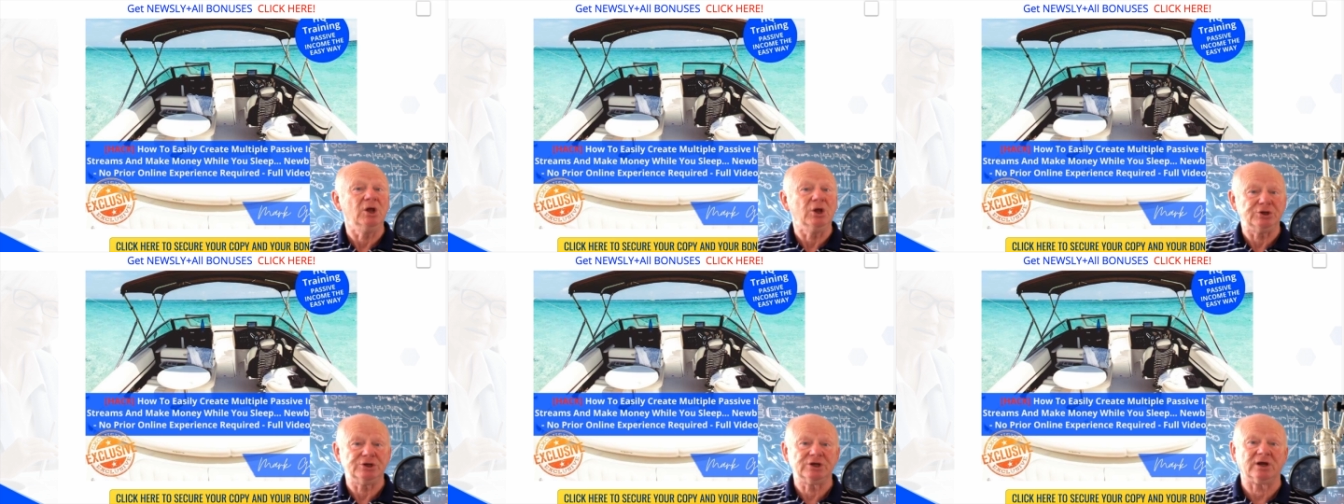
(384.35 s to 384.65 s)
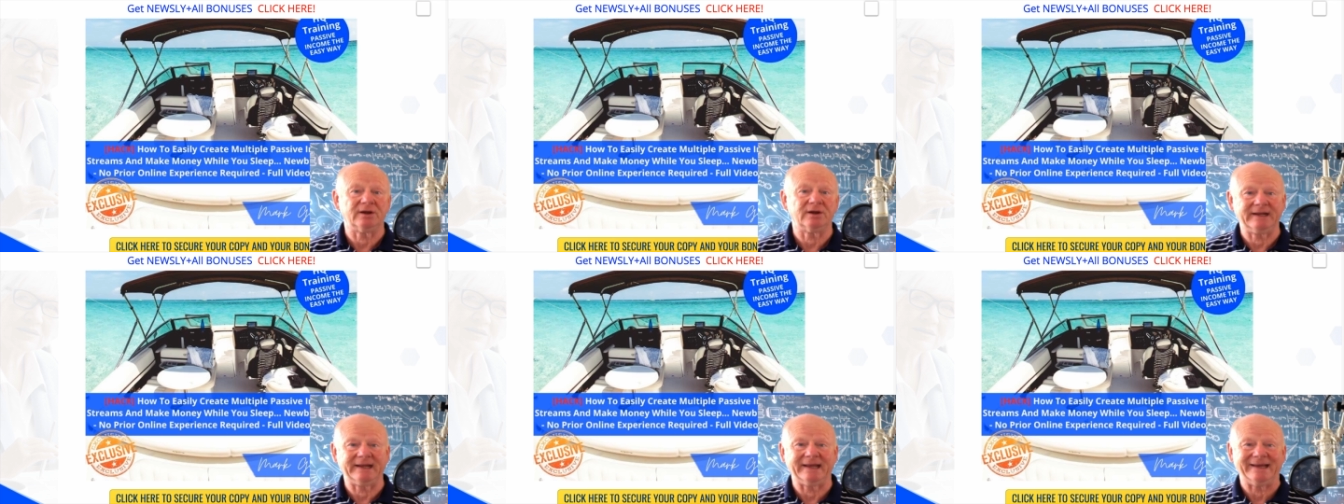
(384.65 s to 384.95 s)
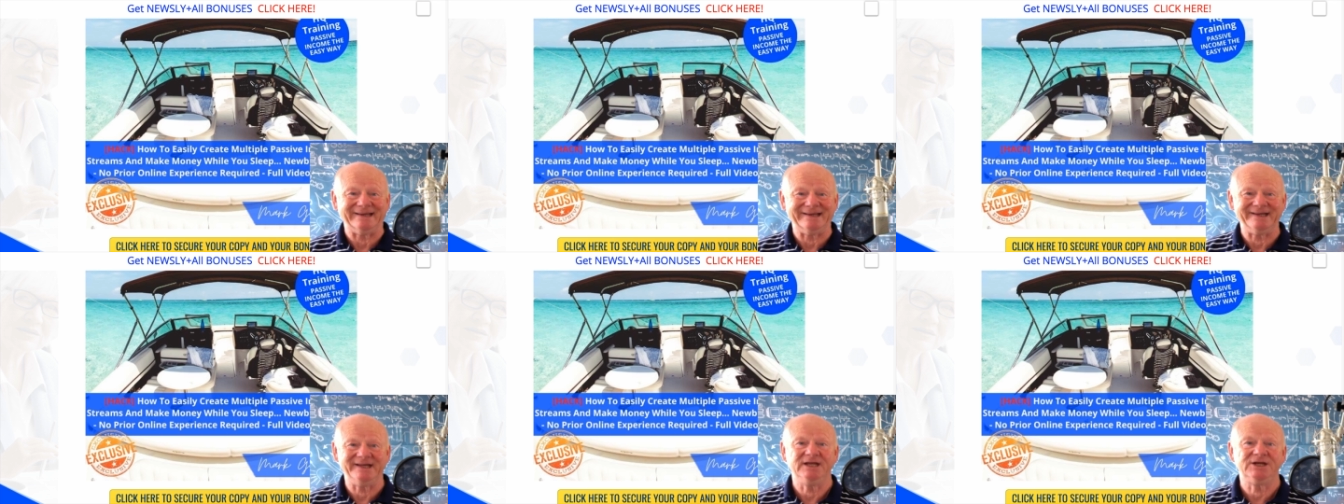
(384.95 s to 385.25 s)
you're going to
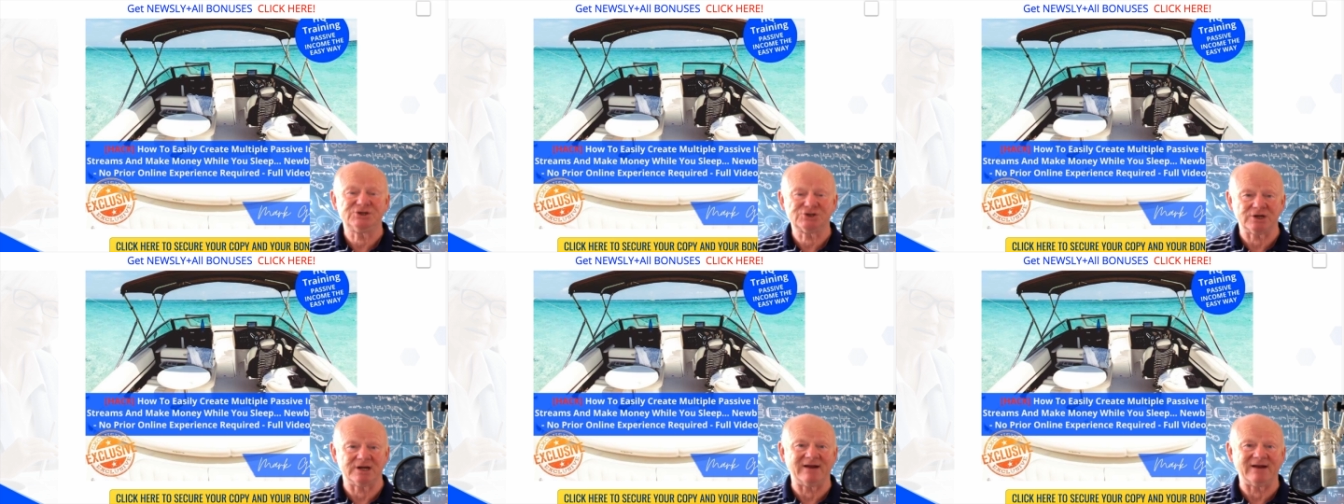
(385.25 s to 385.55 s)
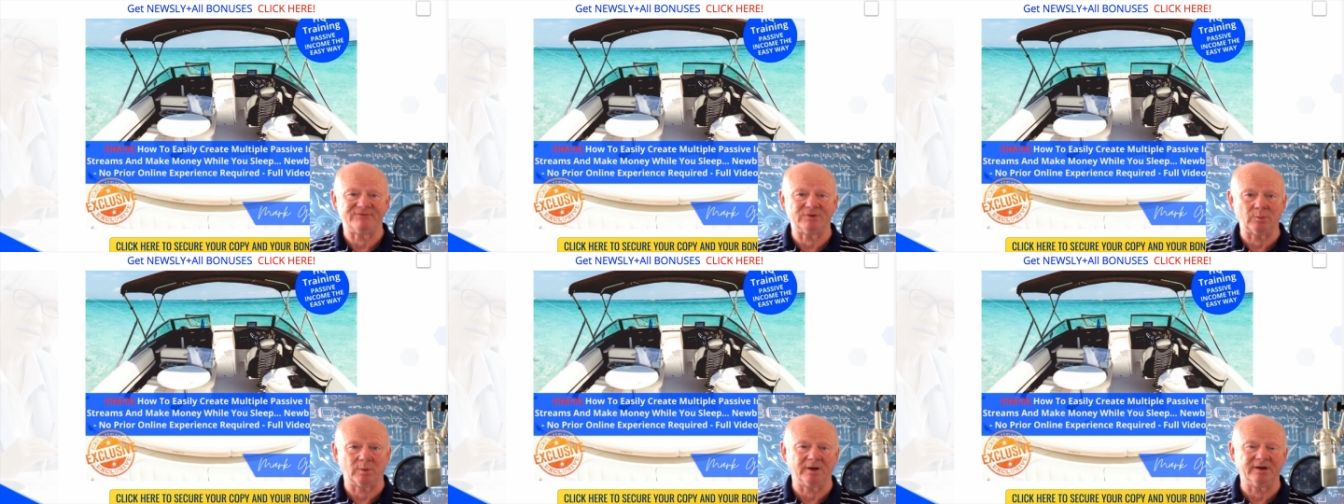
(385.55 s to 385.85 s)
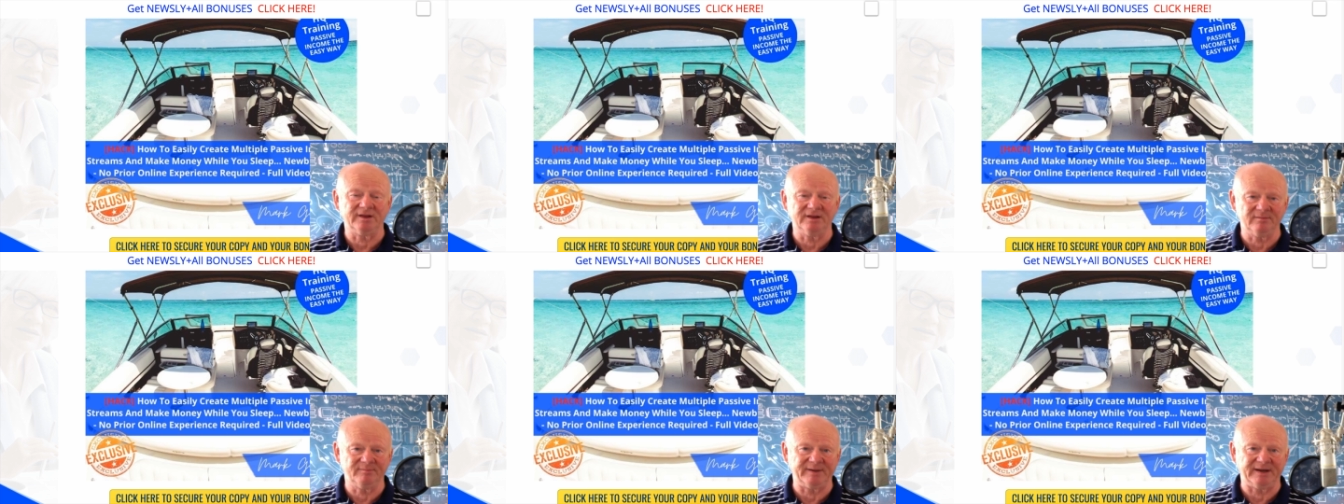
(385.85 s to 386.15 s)
get each and every one
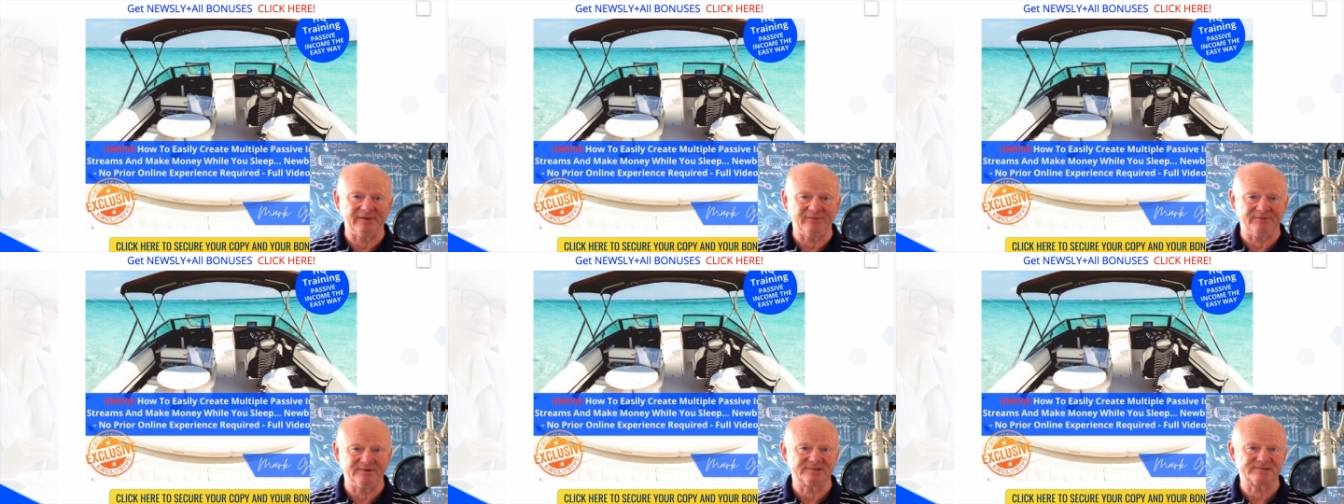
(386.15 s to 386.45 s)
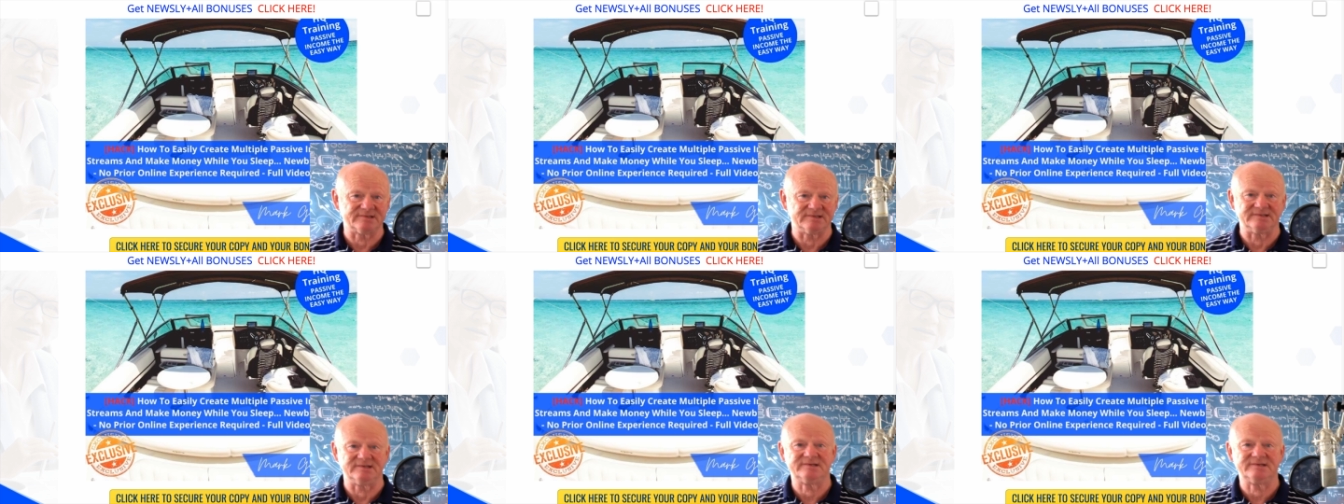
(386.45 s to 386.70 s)
of the bonuses.